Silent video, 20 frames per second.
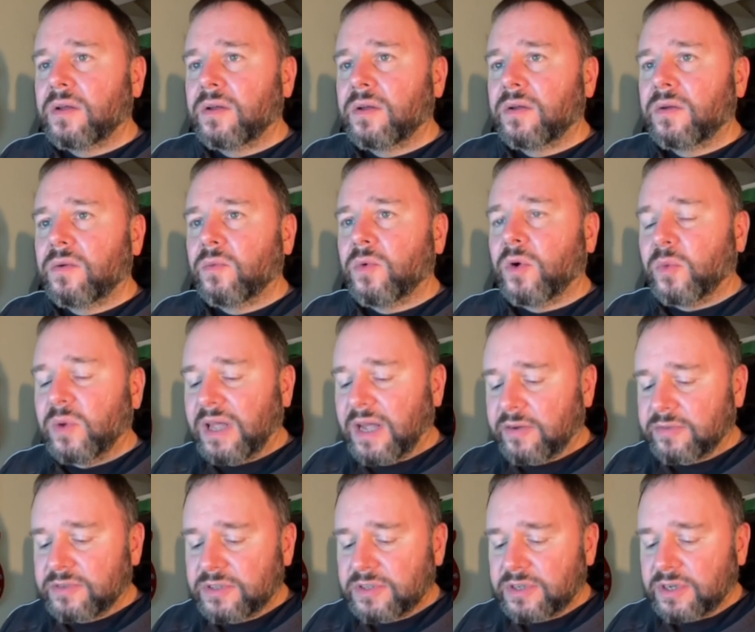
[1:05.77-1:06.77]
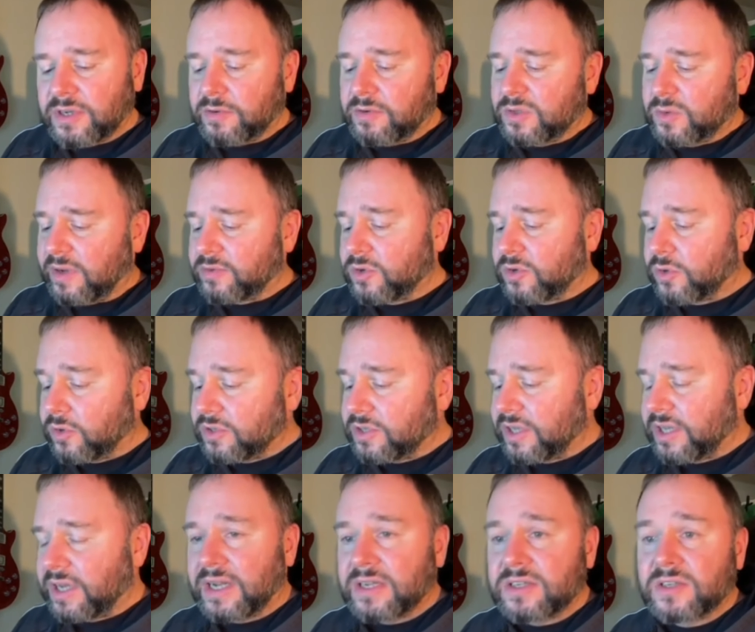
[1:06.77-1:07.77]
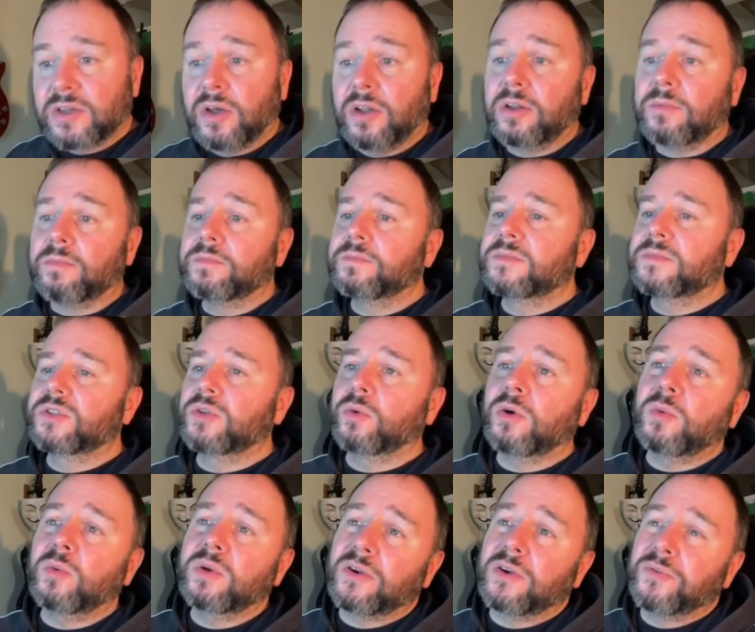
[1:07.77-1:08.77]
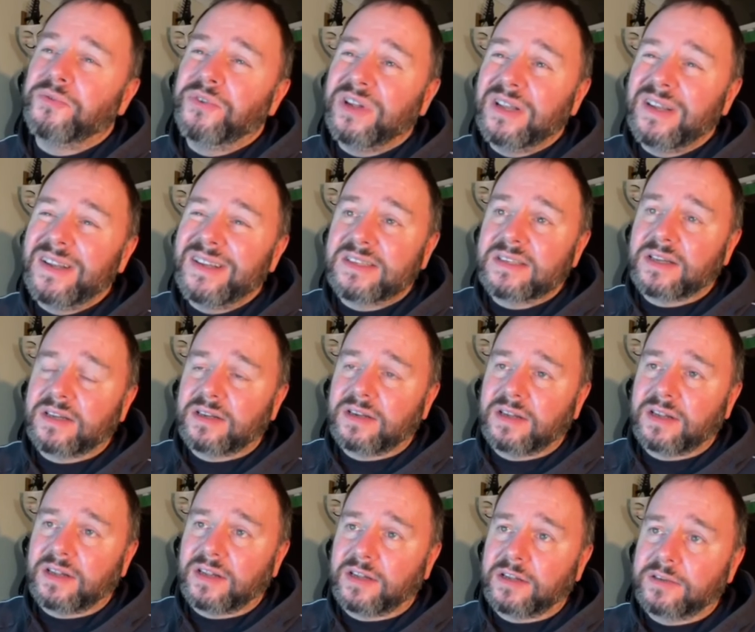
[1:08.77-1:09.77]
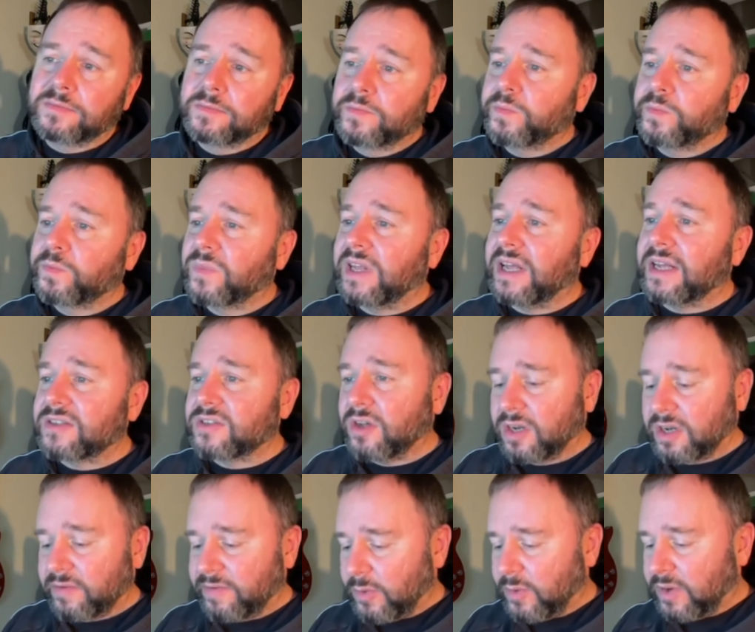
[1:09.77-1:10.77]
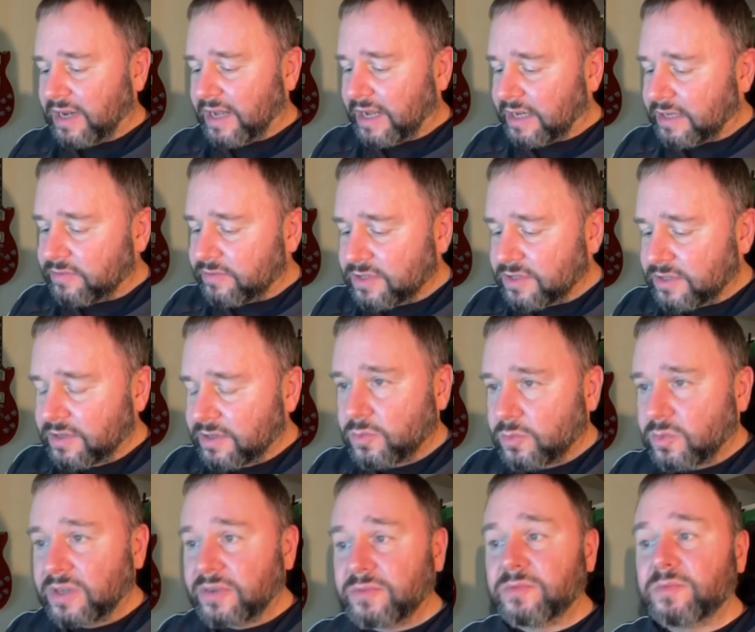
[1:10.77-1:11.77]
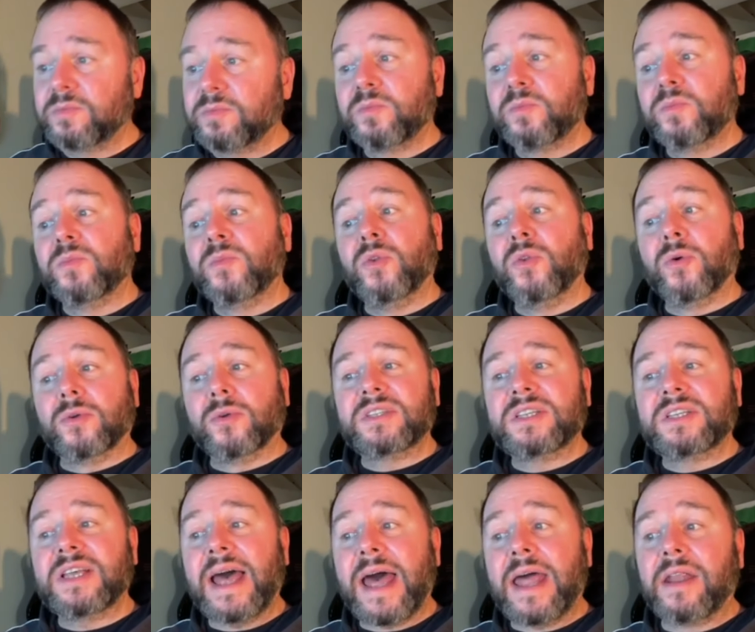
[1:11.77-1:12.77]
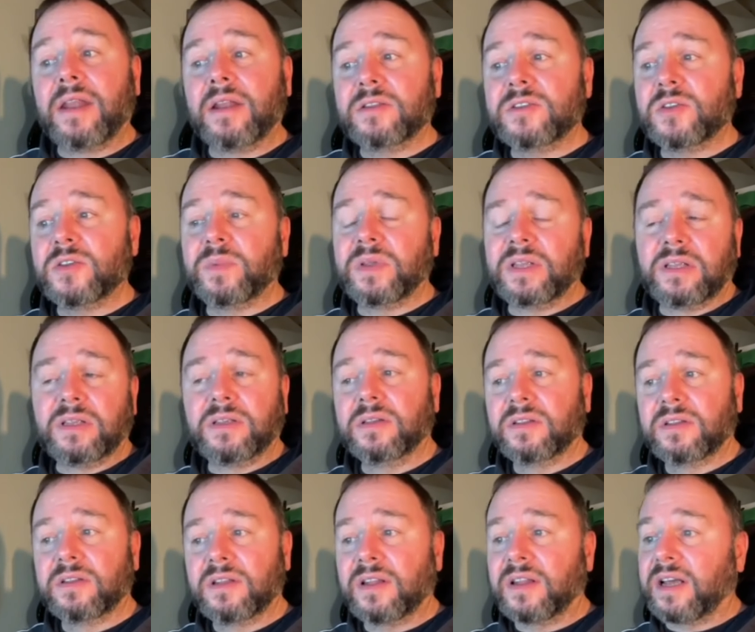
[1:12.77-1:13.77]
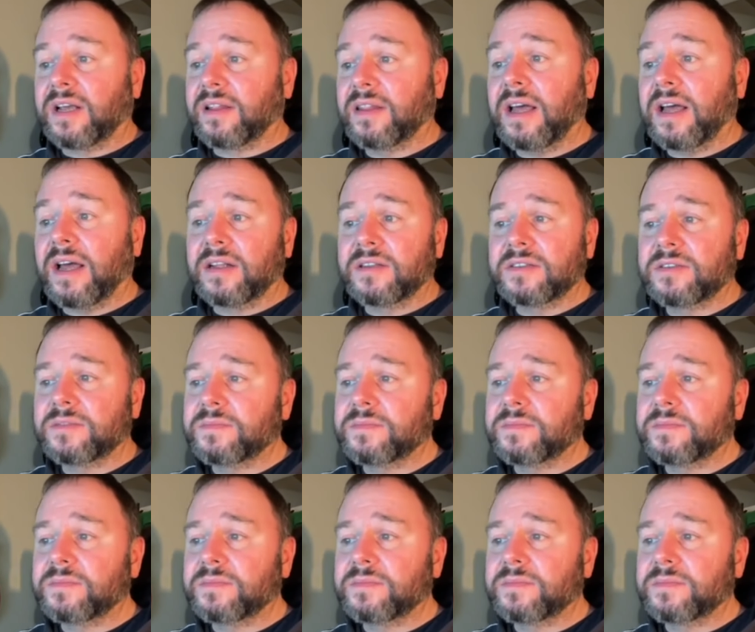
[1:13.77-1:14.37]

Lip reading: What we have to do is we have to go into the next column. So what we are really saying here, yes, all of our lives, we've known 10 to be like that.